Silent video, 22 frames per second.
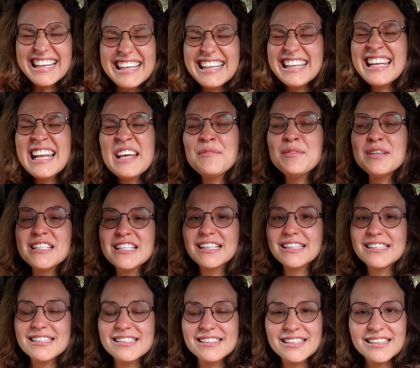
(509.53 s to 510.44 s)
Let me
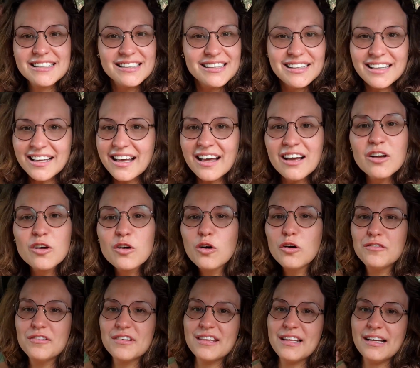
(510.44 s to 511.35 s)
just
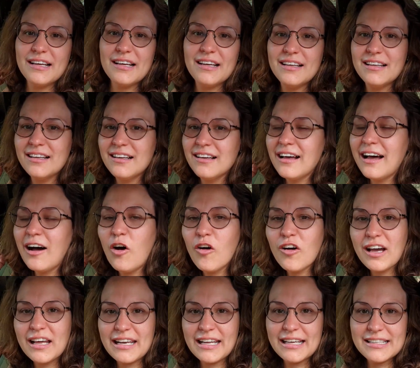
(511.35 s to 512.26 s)
go with the
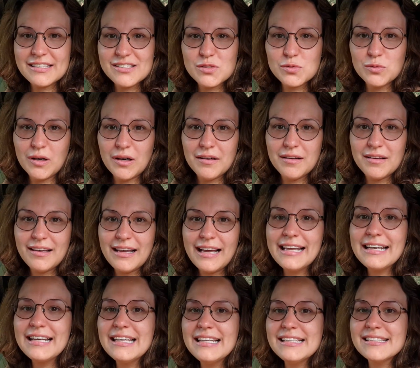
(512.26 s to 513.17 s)
organized tour.
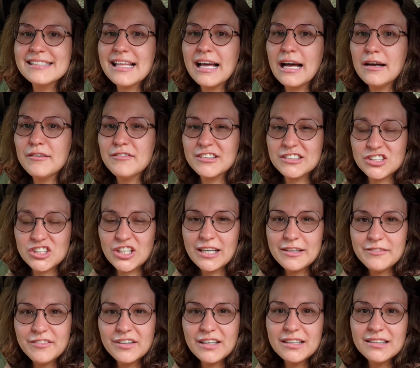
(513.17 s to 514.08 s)
At least have a
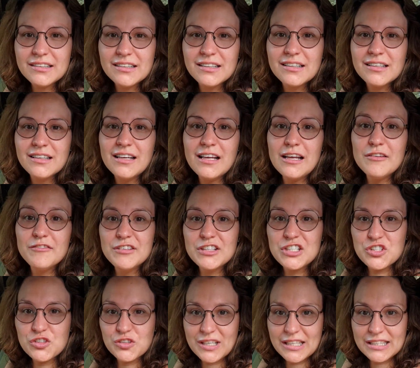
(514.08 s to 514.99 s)
driver
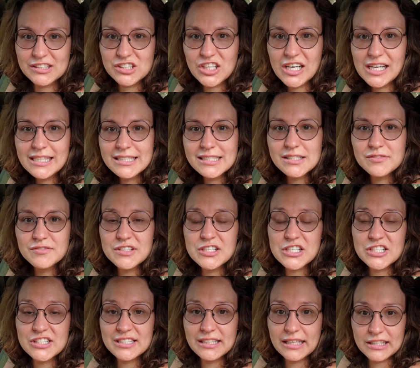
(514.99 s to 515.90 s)
which you can trust, which
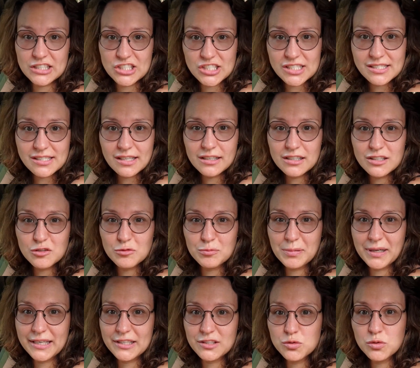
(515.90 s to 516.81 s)
is registered
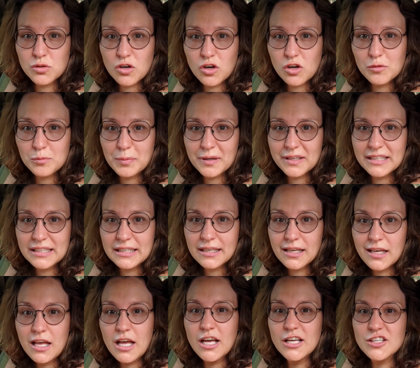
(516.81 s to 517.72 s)
by a tour company,
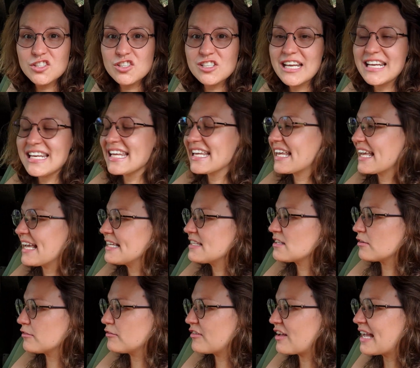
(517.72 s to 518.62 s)
so that in
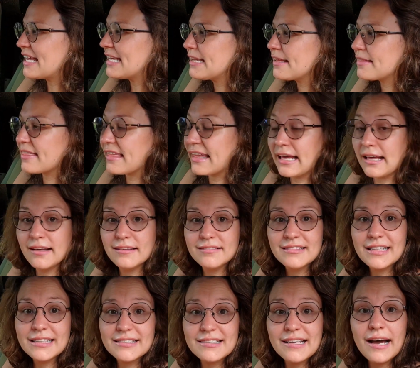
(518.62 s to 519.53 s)
case of anything,
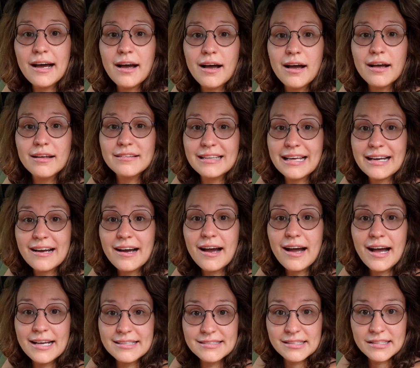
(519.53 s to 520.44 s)
the
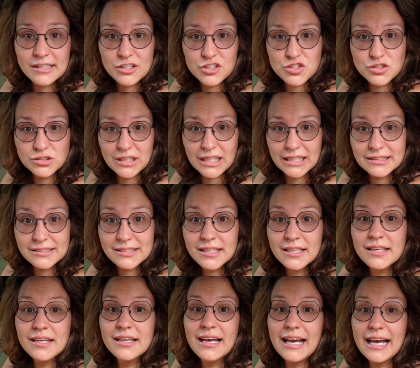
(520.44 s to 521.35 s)
car has an insurance
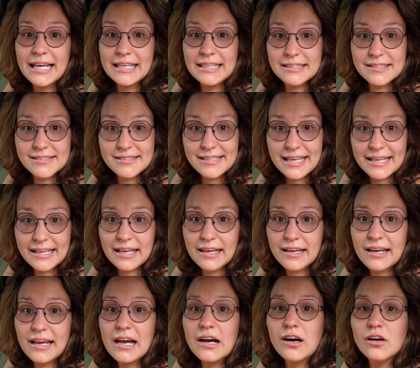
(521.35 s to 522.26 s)
and it's taken
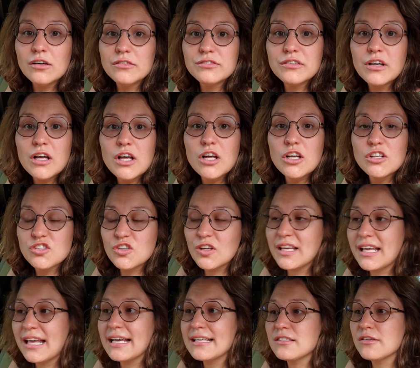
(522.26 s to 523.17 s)
care of. So
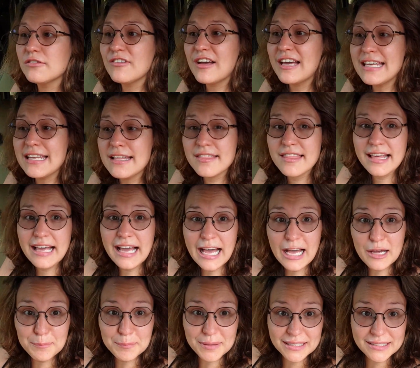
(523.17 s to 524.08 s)
in case of anything
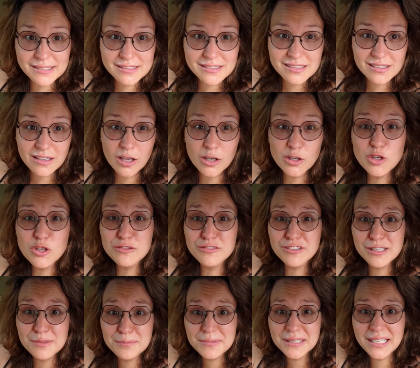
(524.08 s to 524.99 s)
happens, you
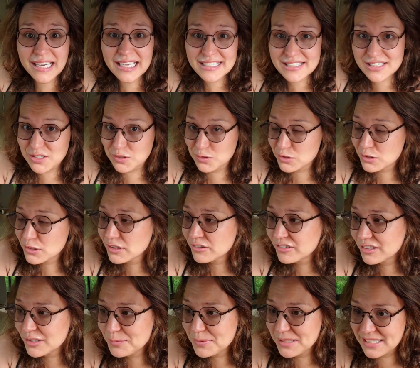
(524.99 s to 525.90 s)
will be rescued, you
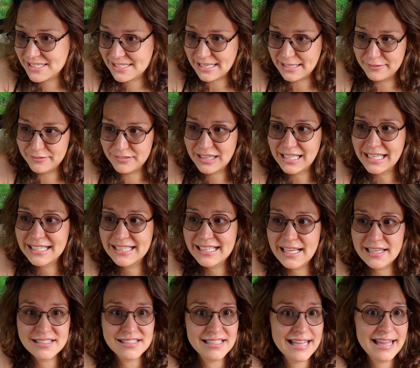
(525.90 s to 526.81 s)
will be saved. Like
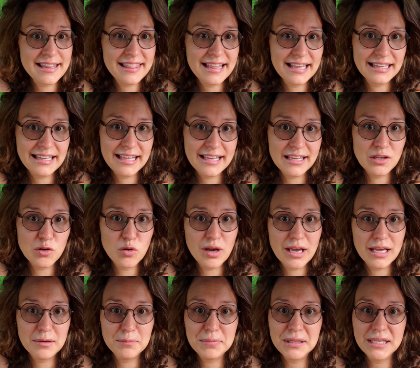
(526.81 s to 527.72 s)
there's nothing like you
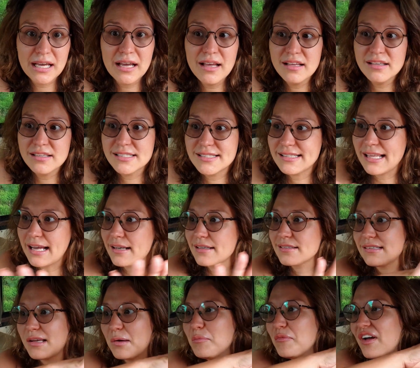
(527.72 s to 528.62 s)
can be stuck
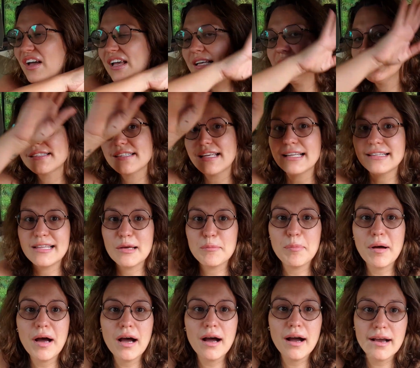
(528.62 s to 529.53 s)
somewhere inside the
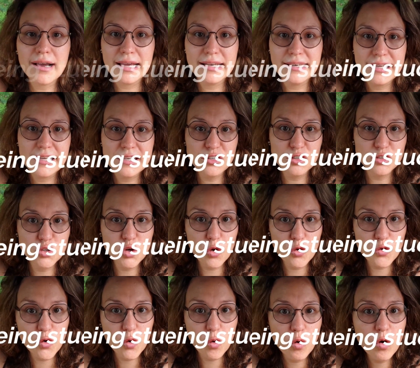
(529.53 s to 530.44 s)
park and then you
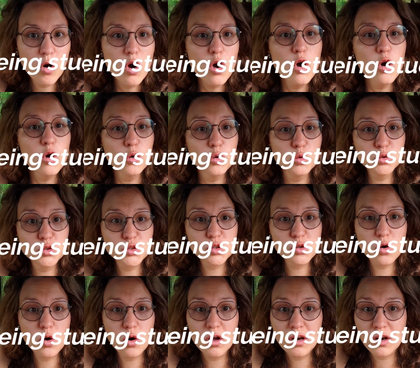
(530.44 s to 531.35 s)
don't know who to
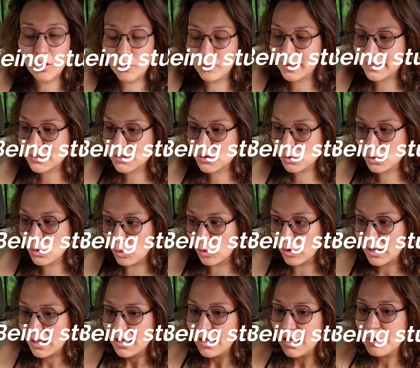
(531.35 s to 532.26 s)
call or where to go.
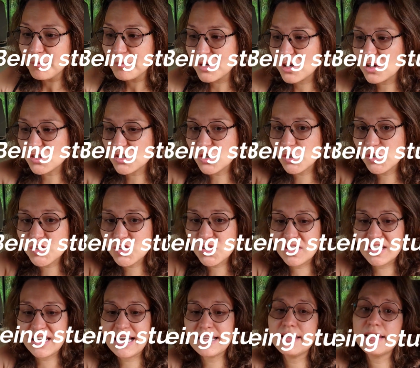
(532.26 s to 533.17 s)
Because also
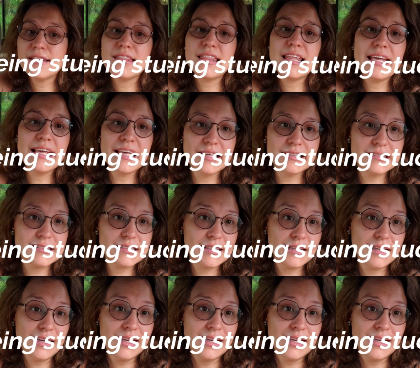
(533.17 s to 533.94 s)
the other thing is,